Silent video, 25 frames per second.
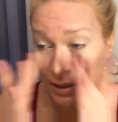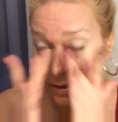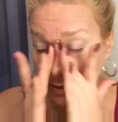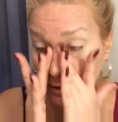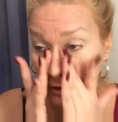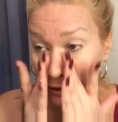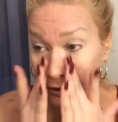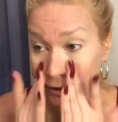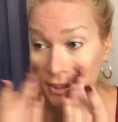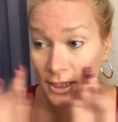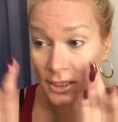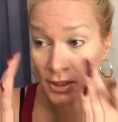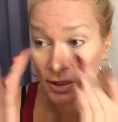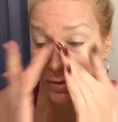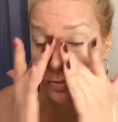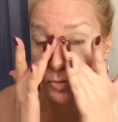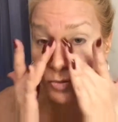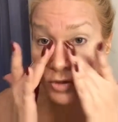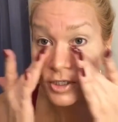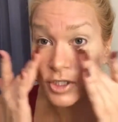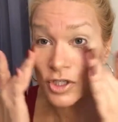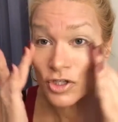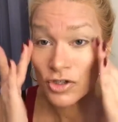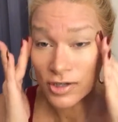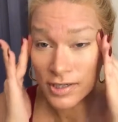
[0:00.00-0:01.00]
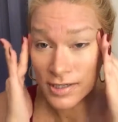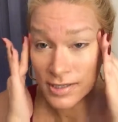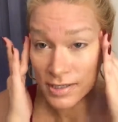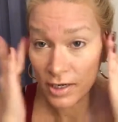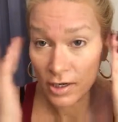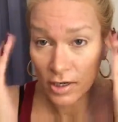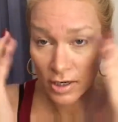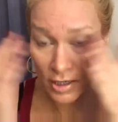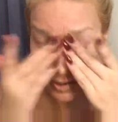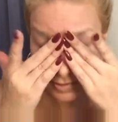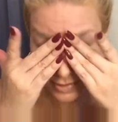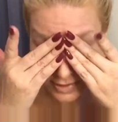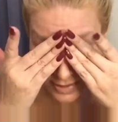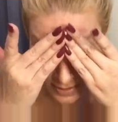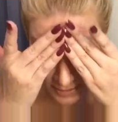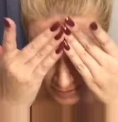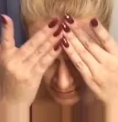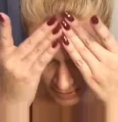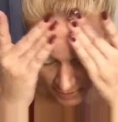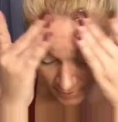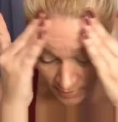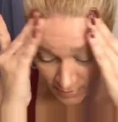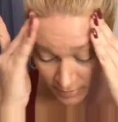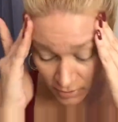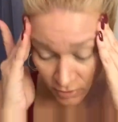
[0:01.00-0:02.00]
The tinted moisturizer, I always let
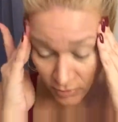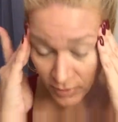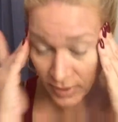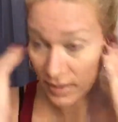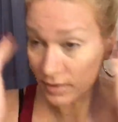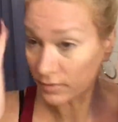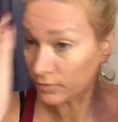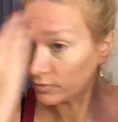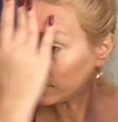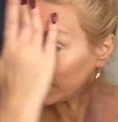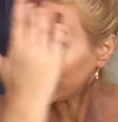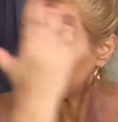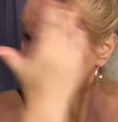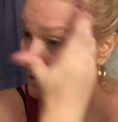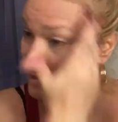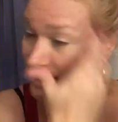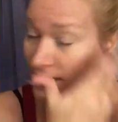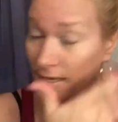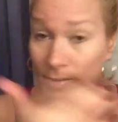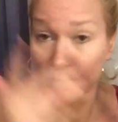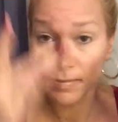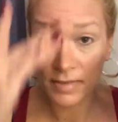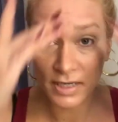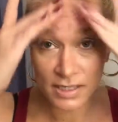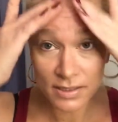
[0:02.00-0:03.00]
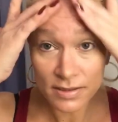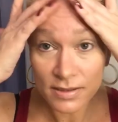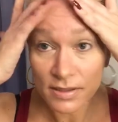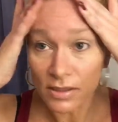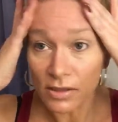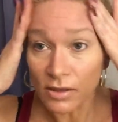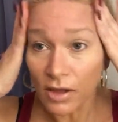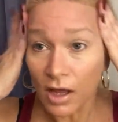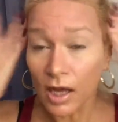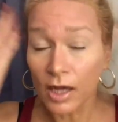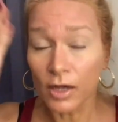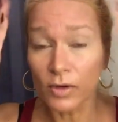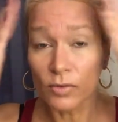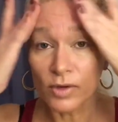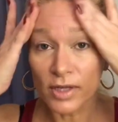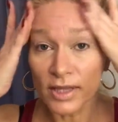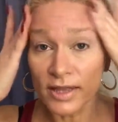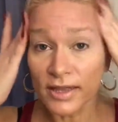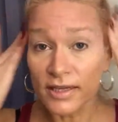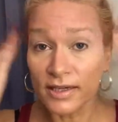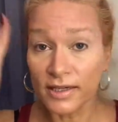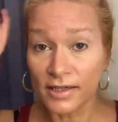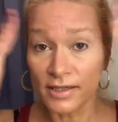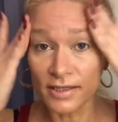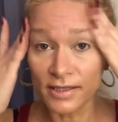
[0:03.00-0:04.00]
it soak in for like 10 minutes along with
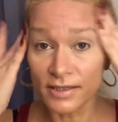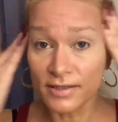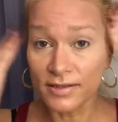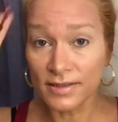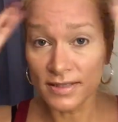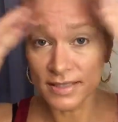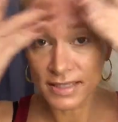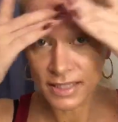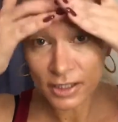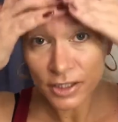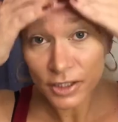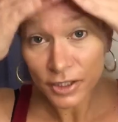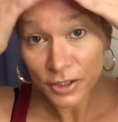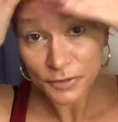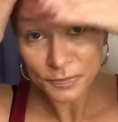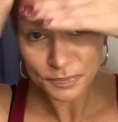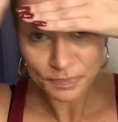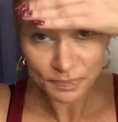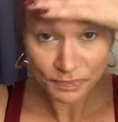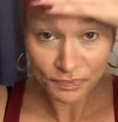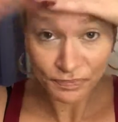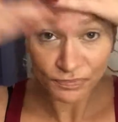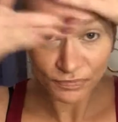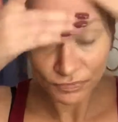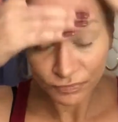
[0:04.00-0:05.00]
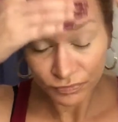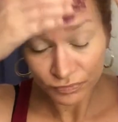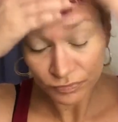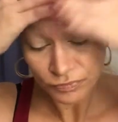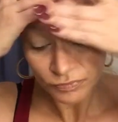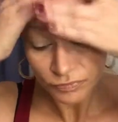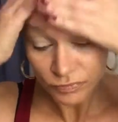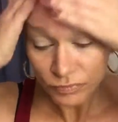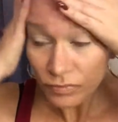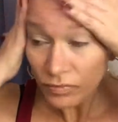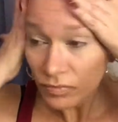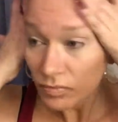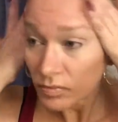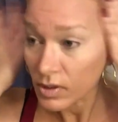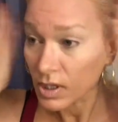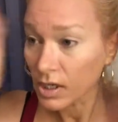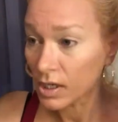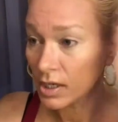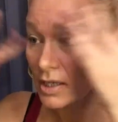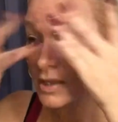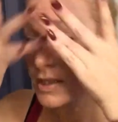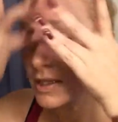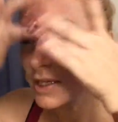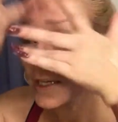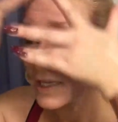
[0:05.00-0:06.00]
the concealer.
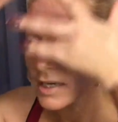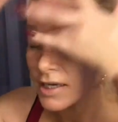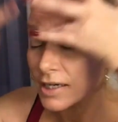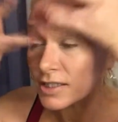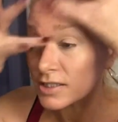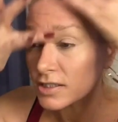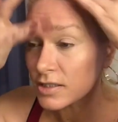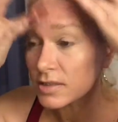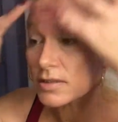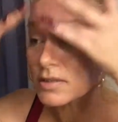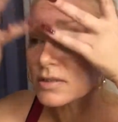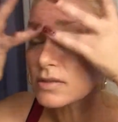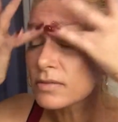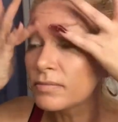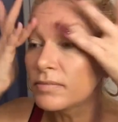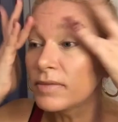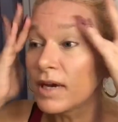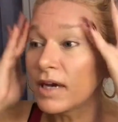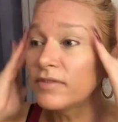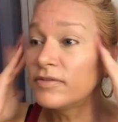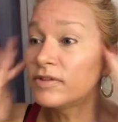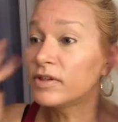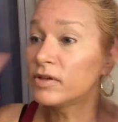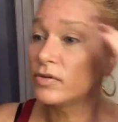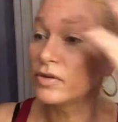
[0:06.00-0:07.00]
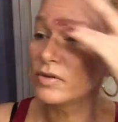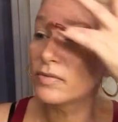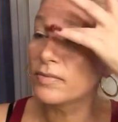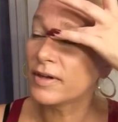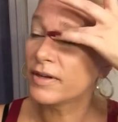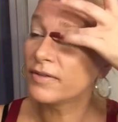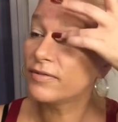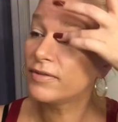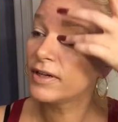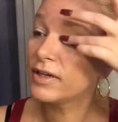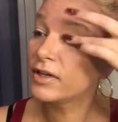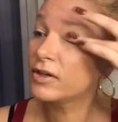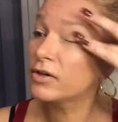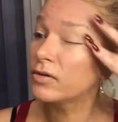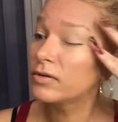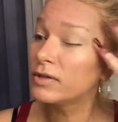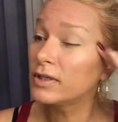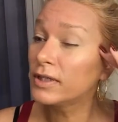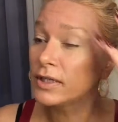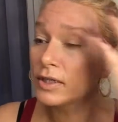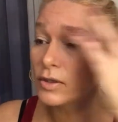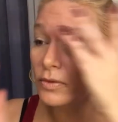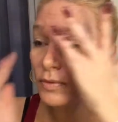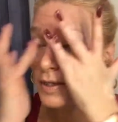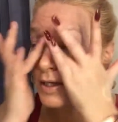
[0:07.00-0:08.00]
And then I just buff it with my finger
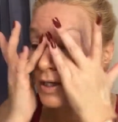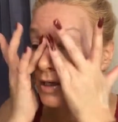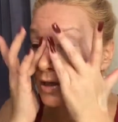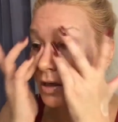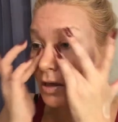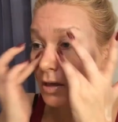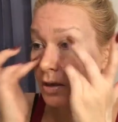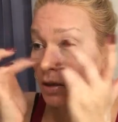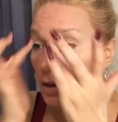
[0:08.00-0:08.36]
really quick.